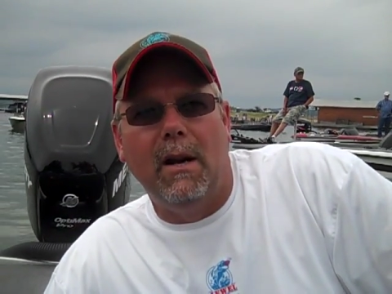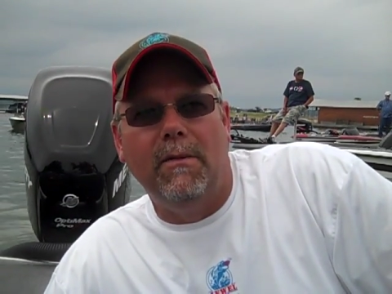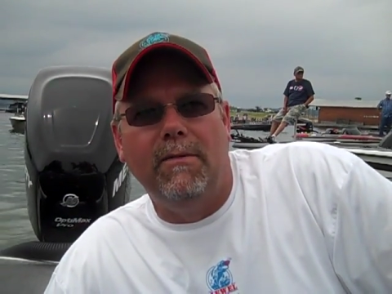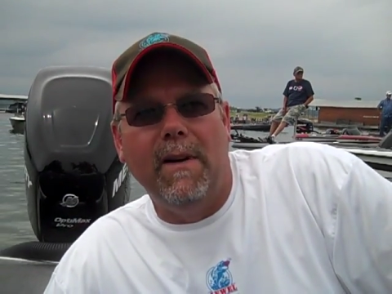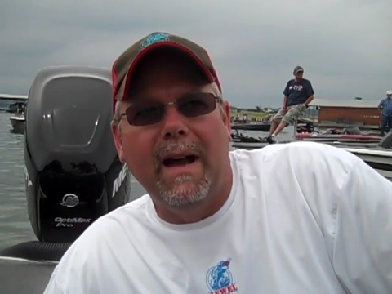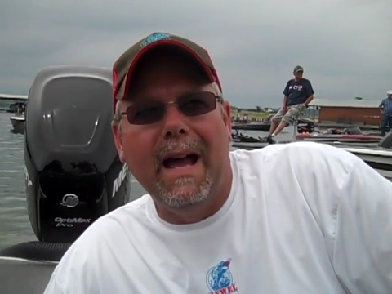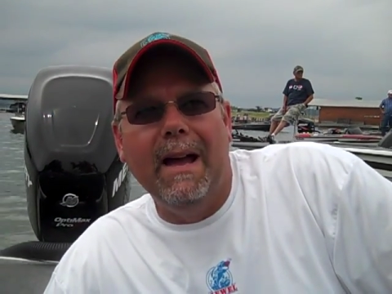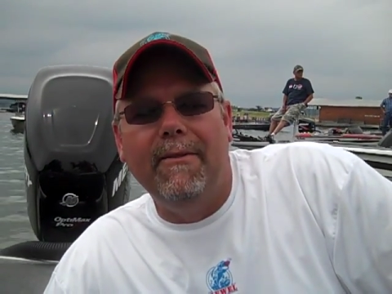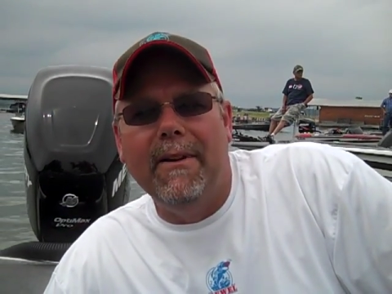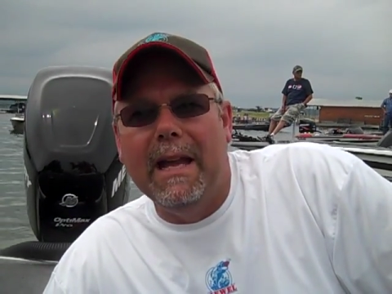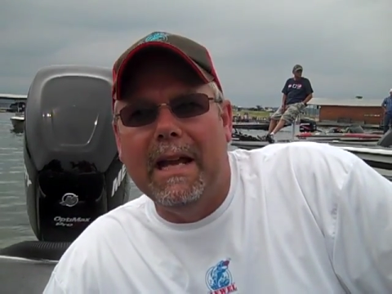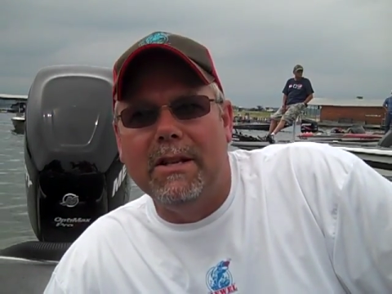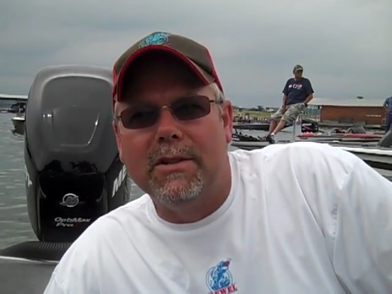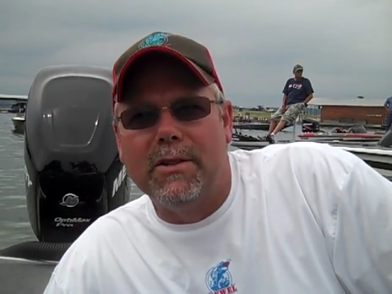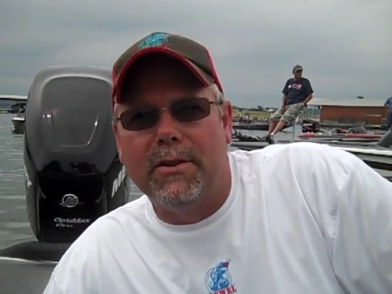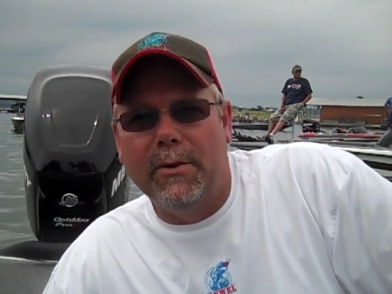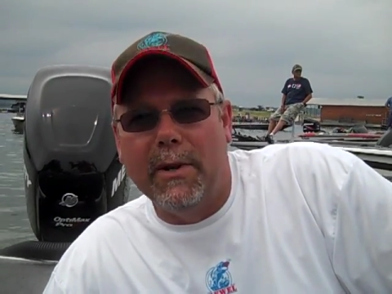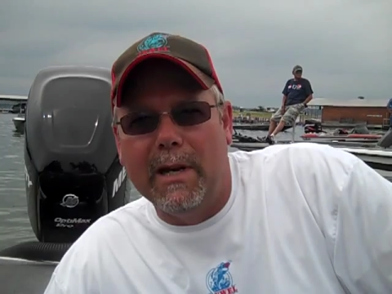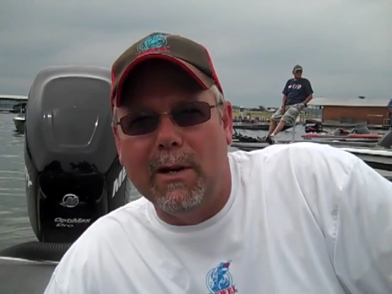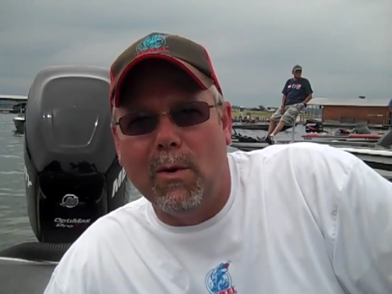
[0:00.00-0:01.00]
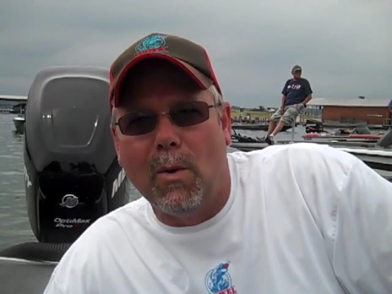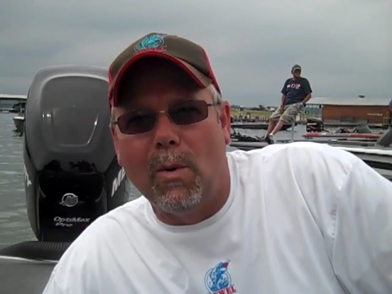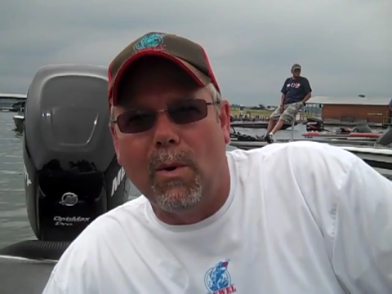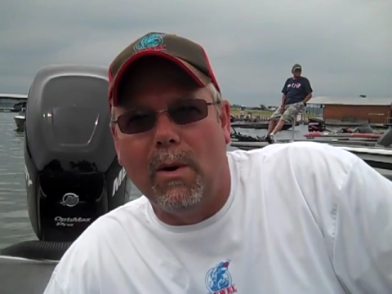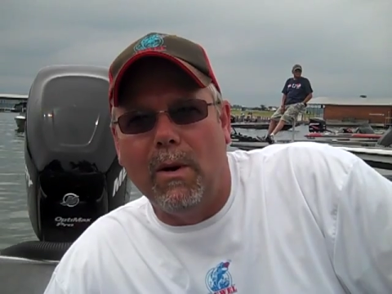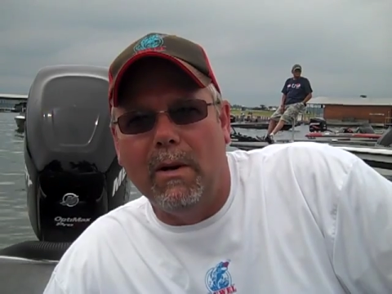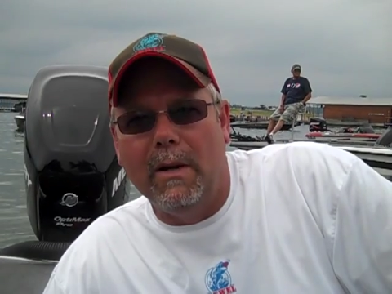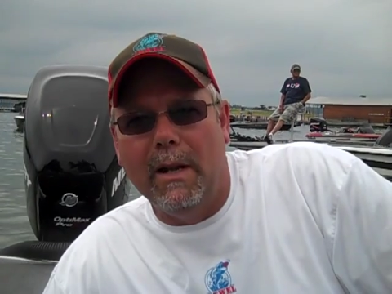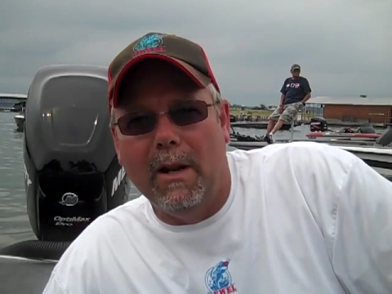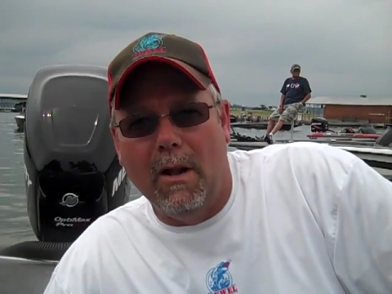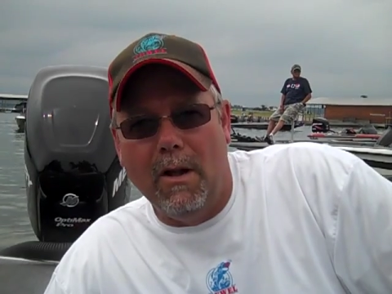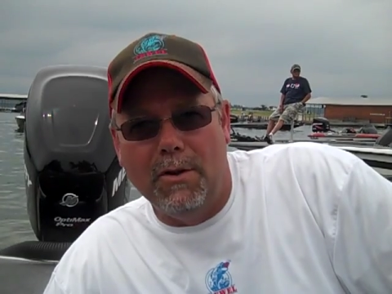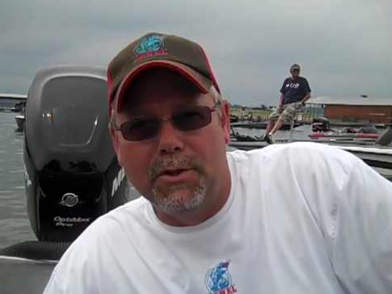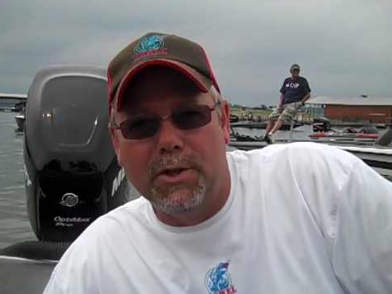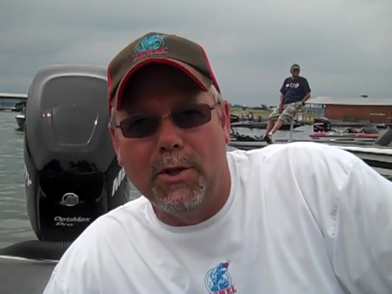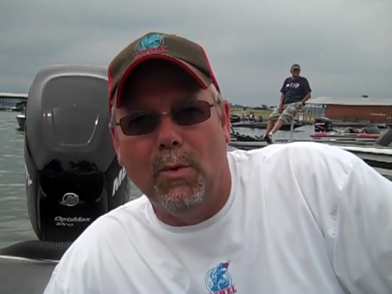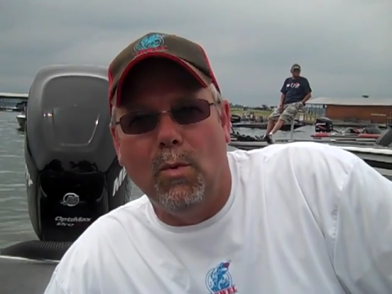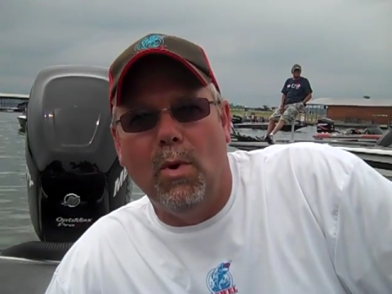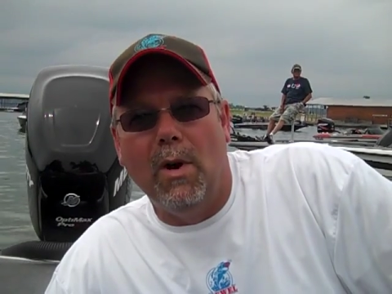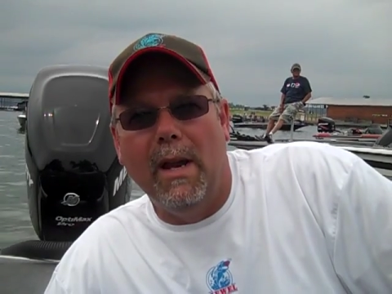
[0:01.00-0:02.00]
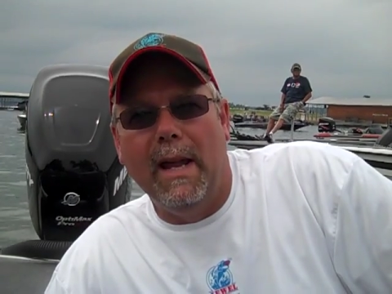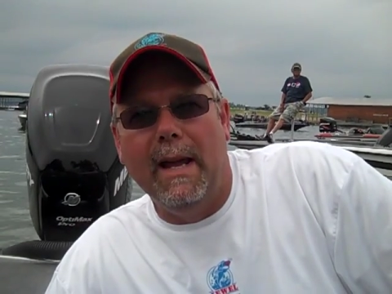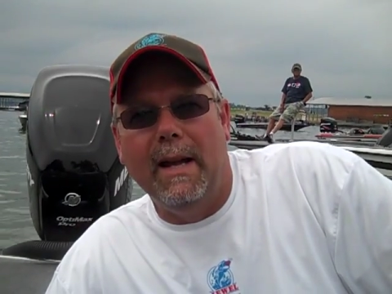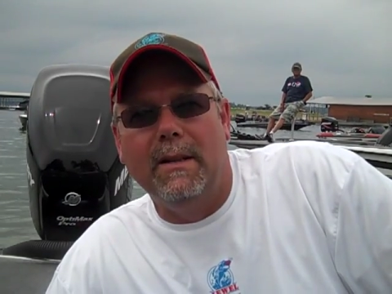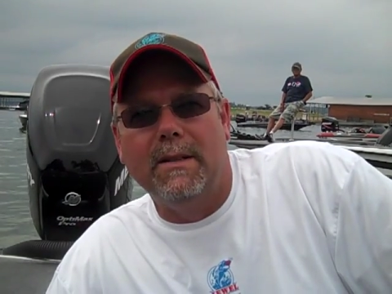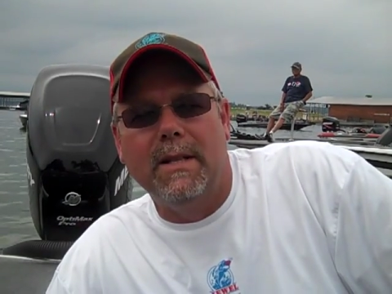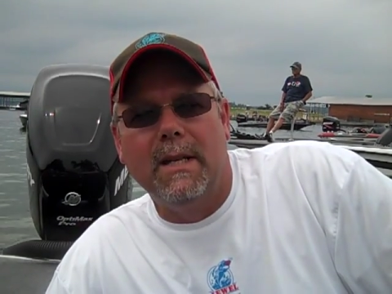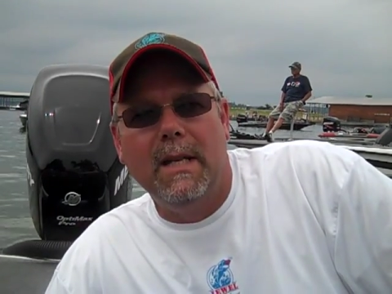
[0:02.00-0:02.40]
5/8, 3/4, and also 1 ounce.